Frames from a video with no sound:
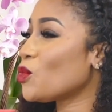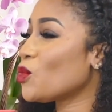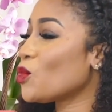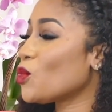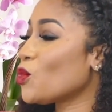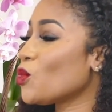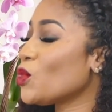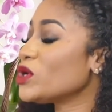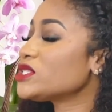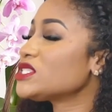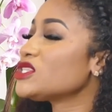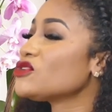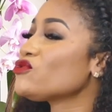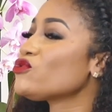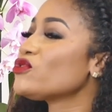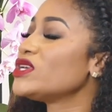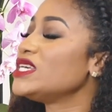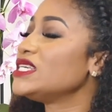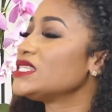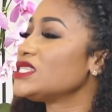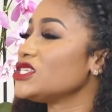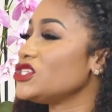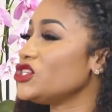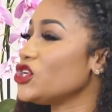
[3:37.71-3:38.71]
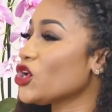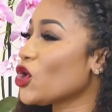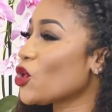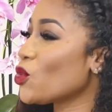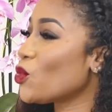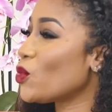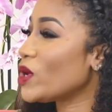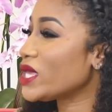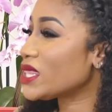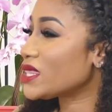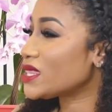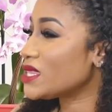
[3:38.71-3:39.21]
What's the reason you're
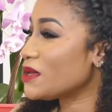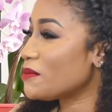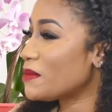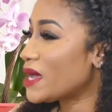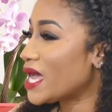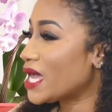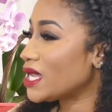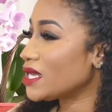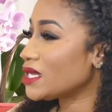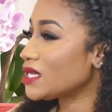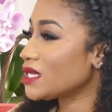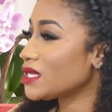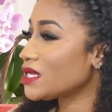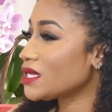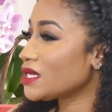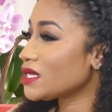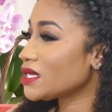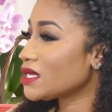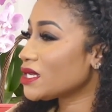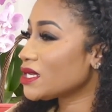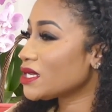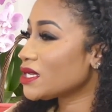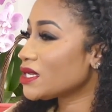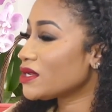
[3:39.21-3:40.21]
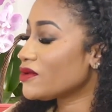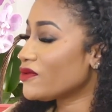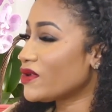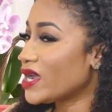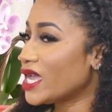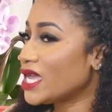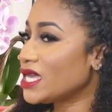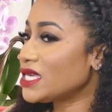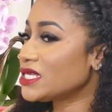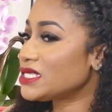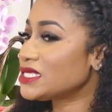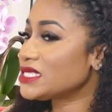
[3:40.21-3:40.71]
with the man,
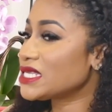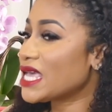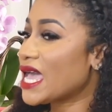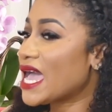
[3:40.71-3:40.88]
right?